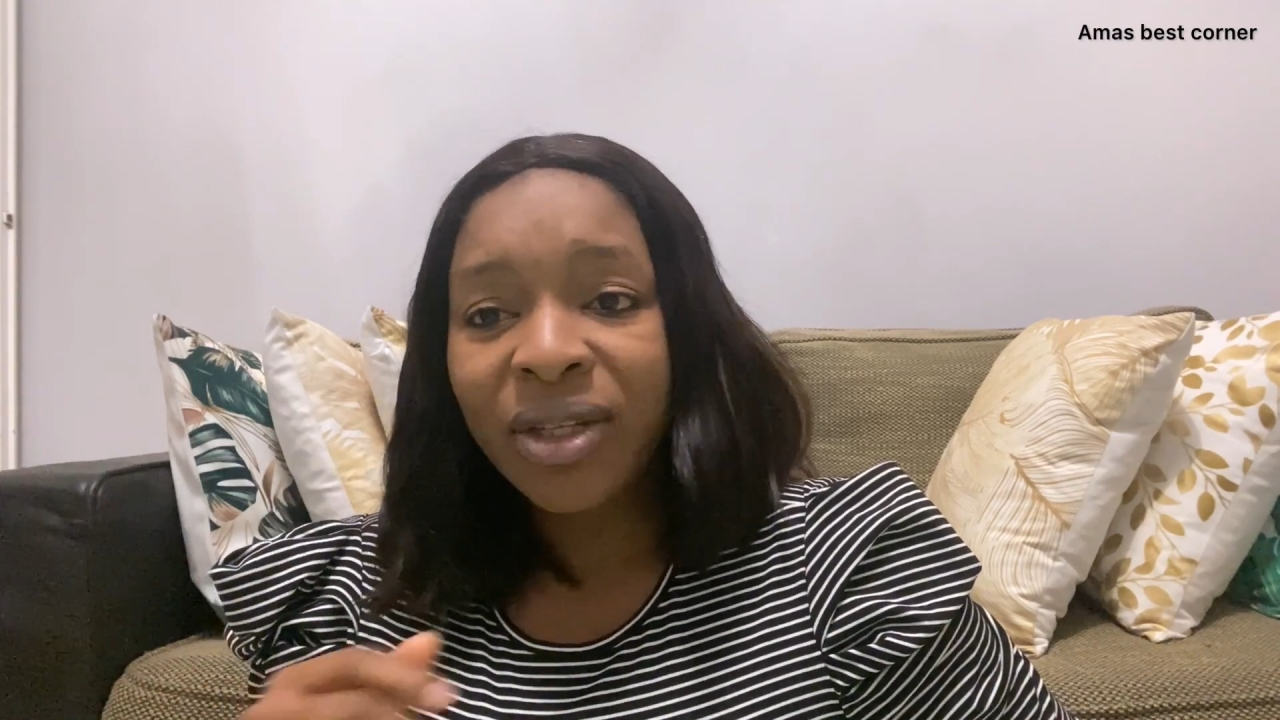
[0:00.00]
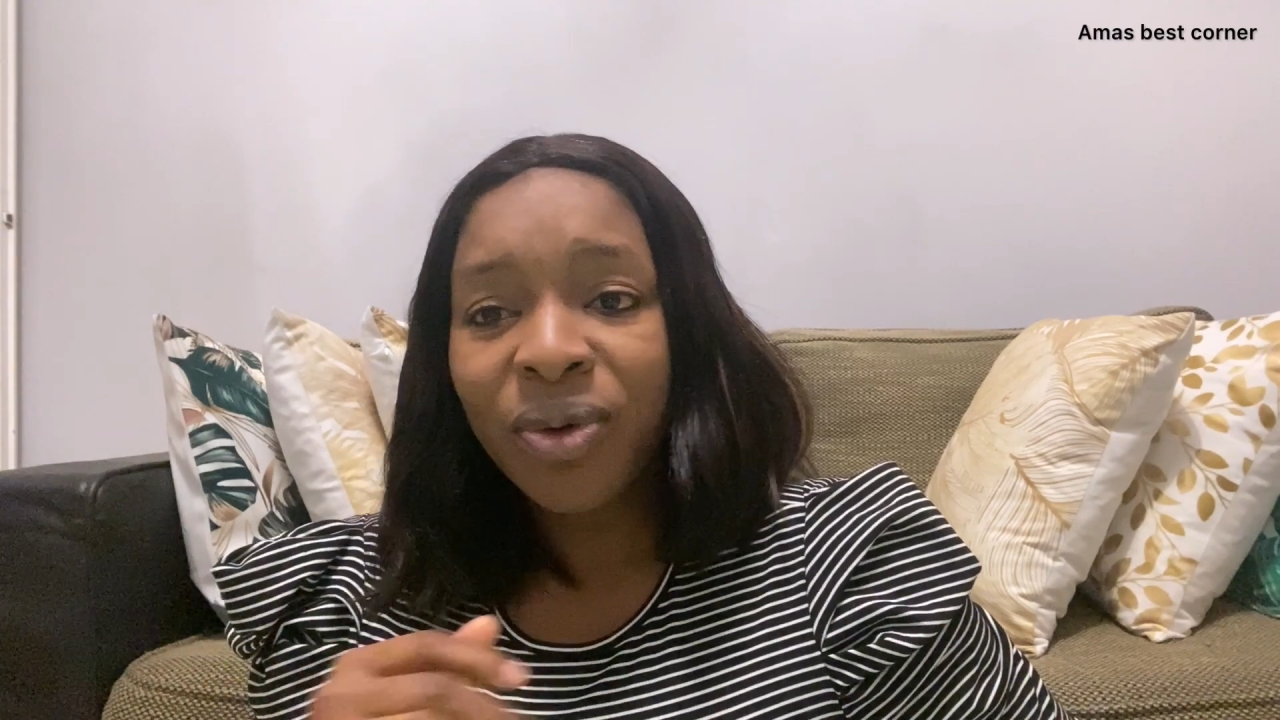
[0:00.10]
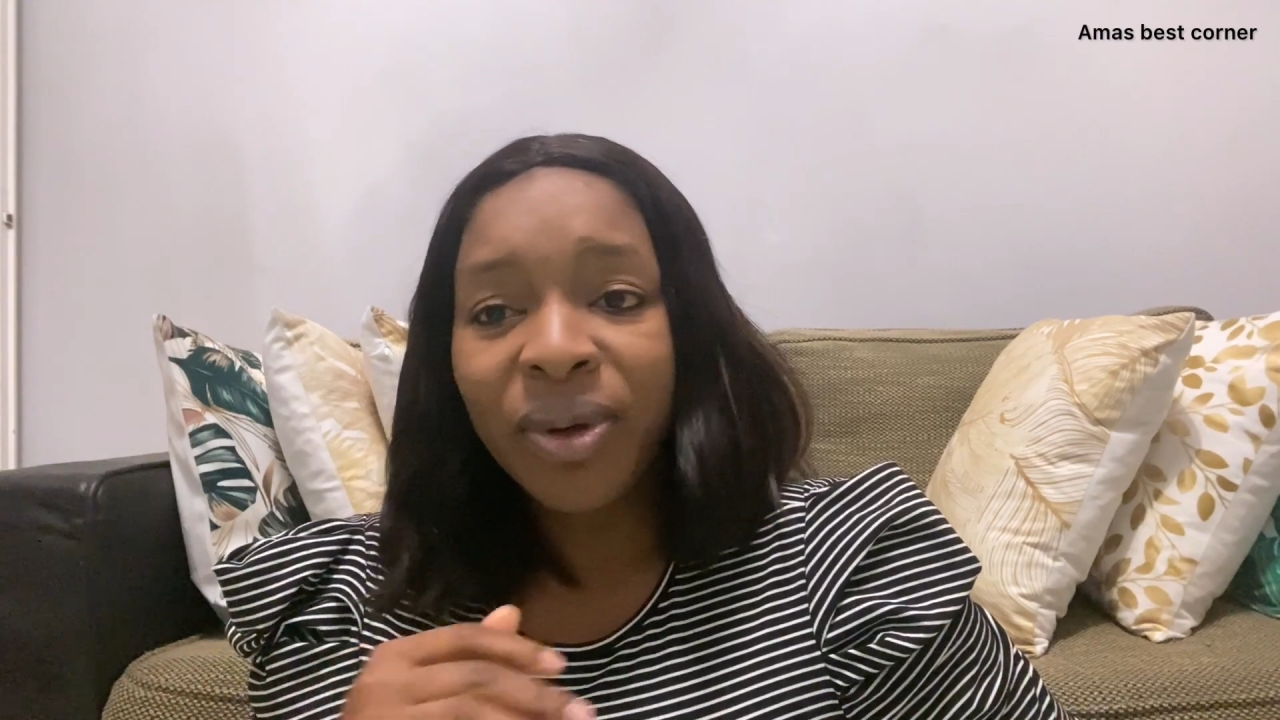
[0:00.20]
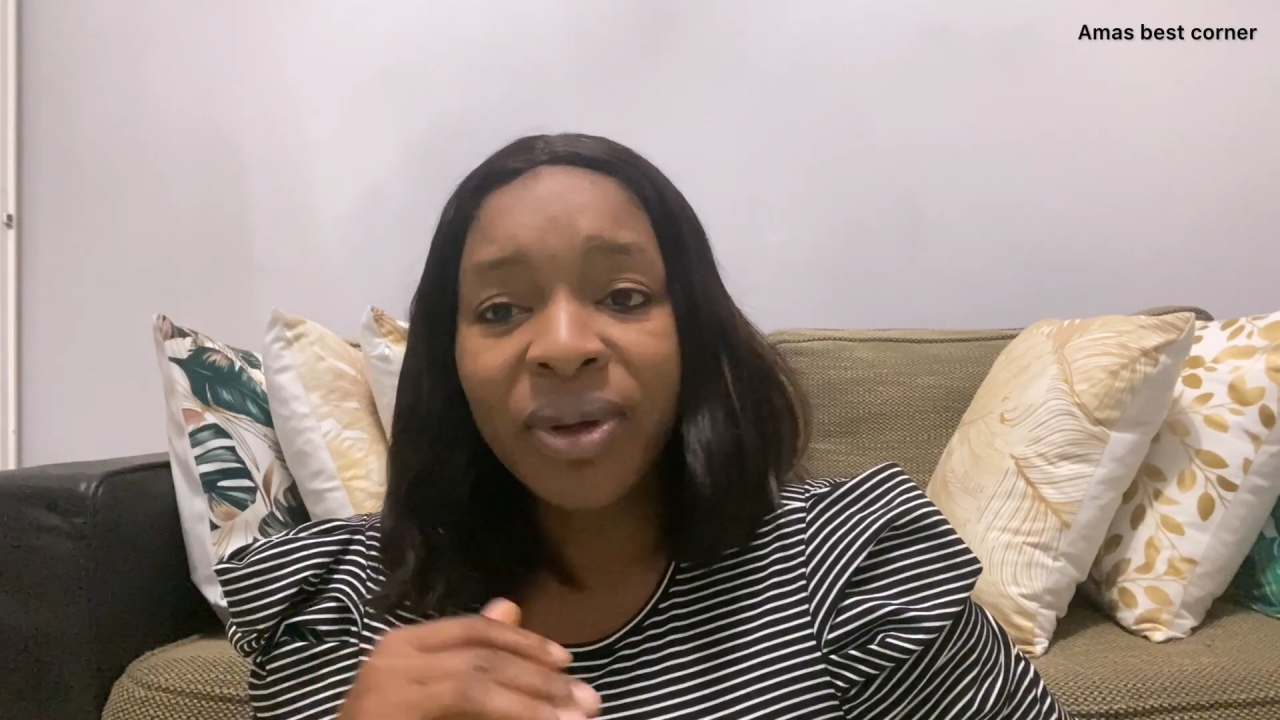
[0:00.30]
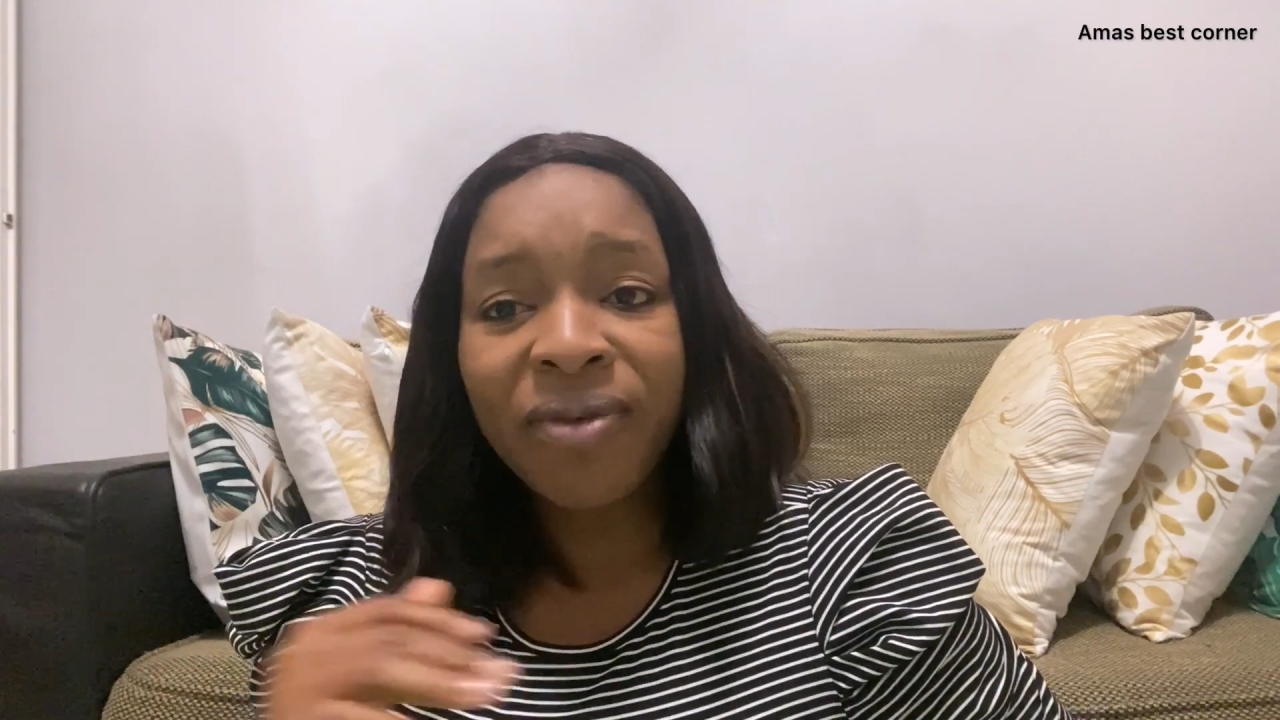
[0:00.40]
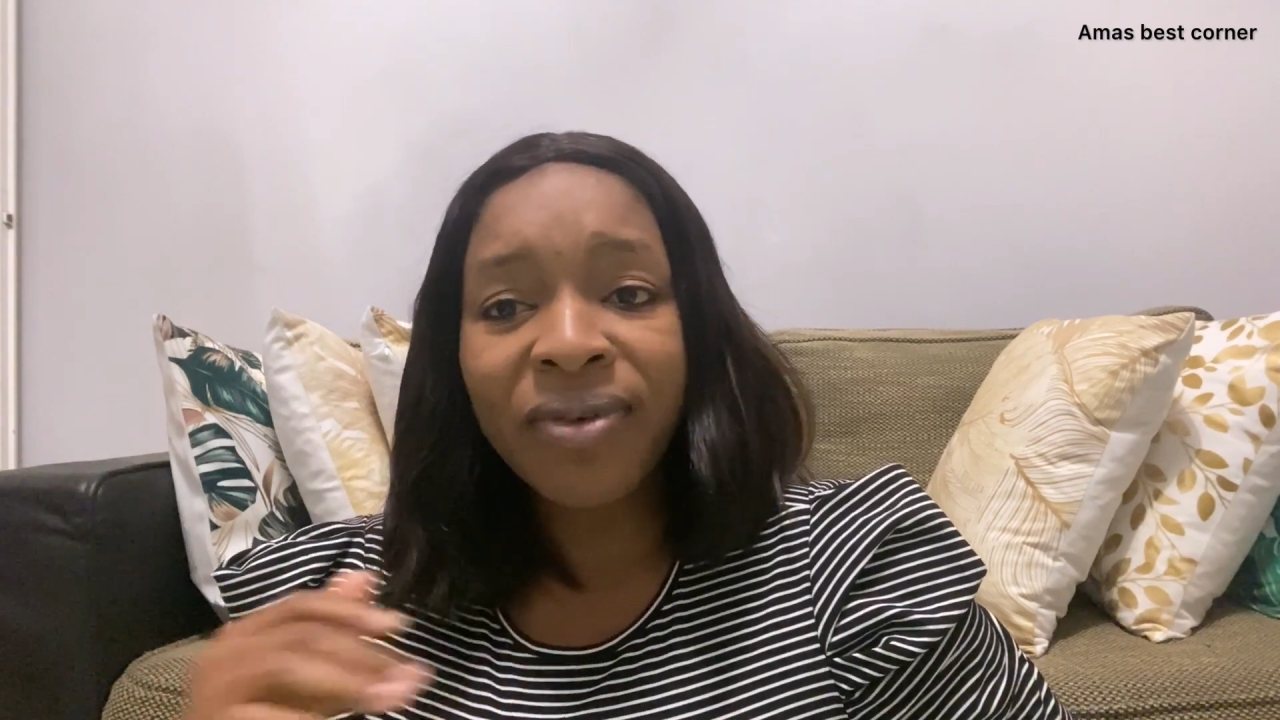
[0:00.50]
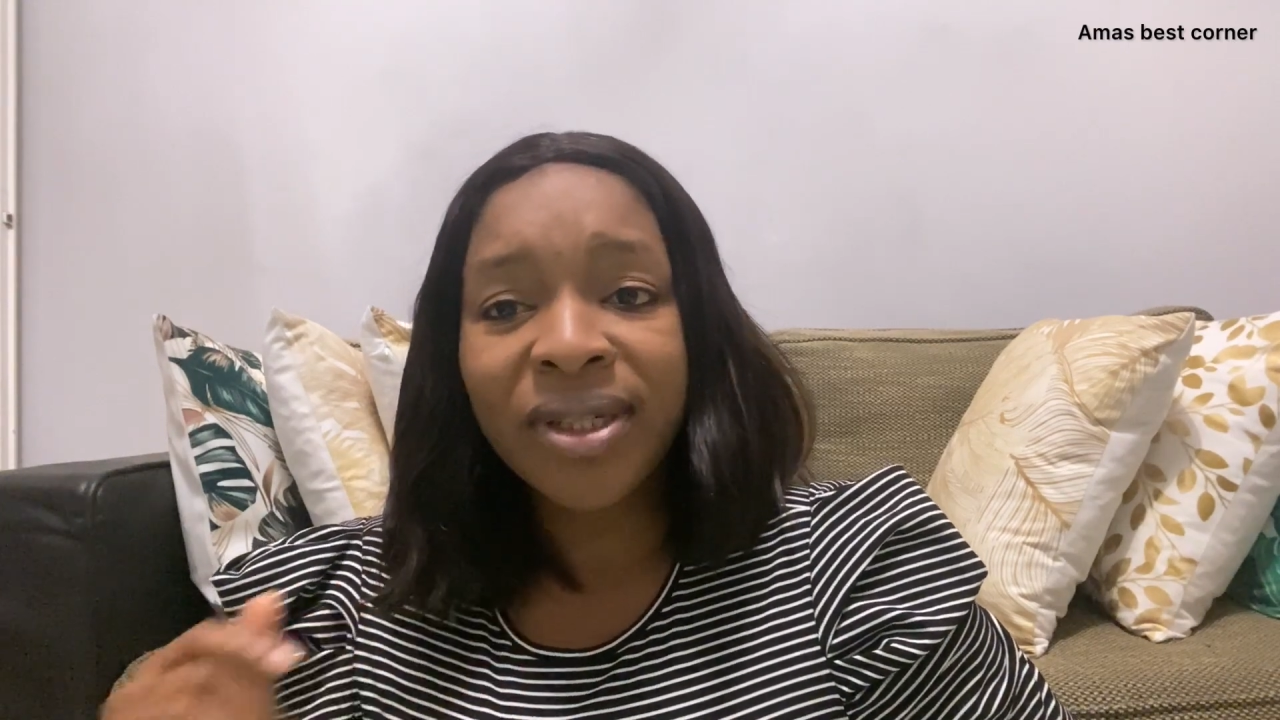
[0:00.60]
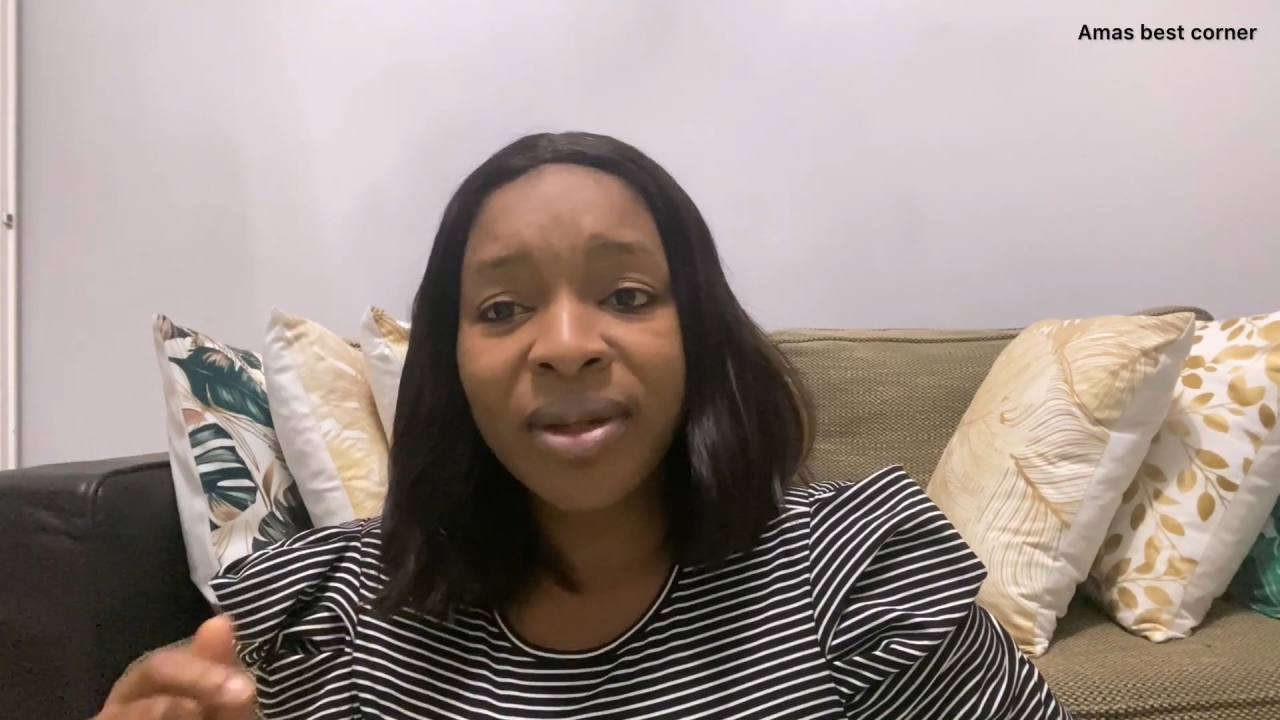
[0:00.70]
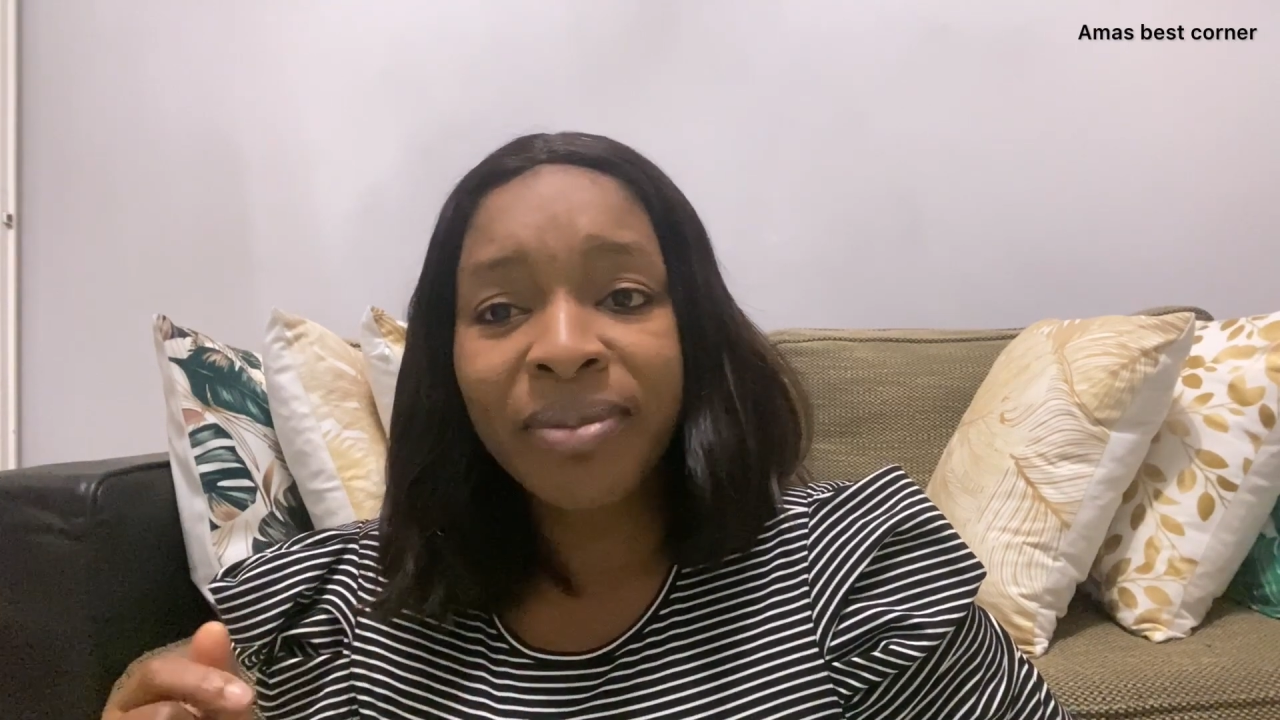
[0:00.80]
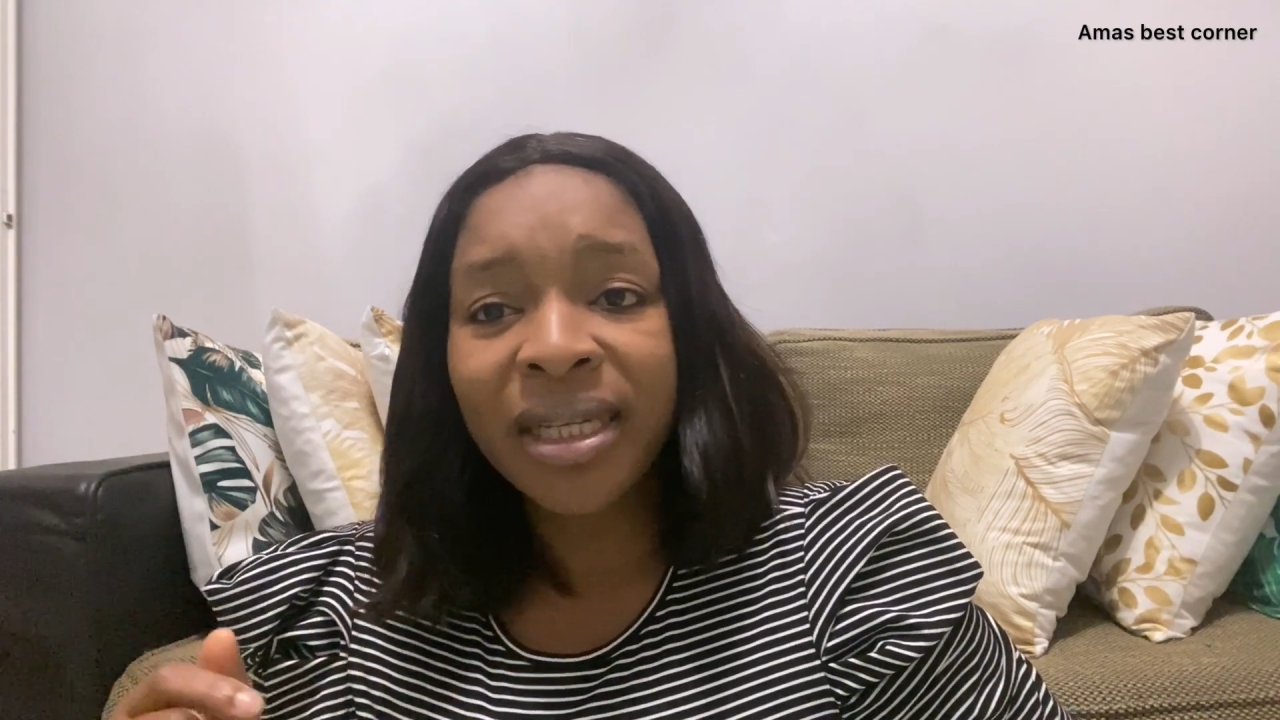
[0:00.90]
you're looking for
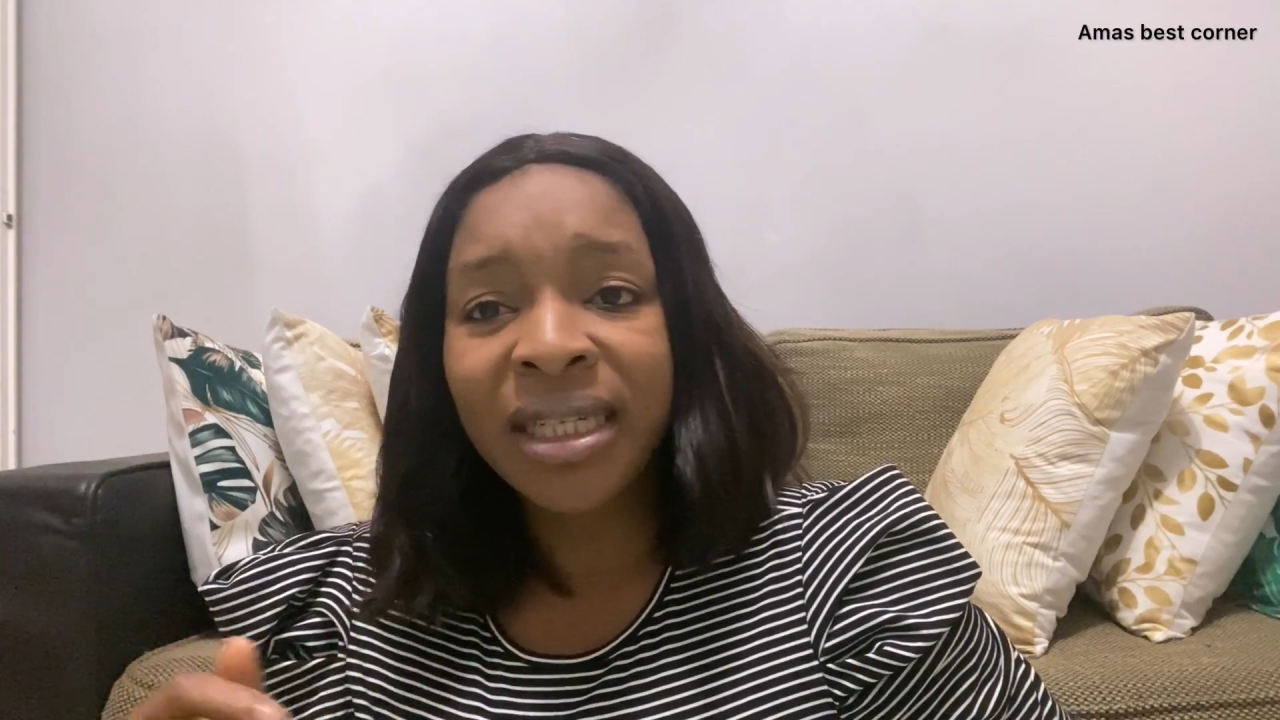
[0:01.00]
something,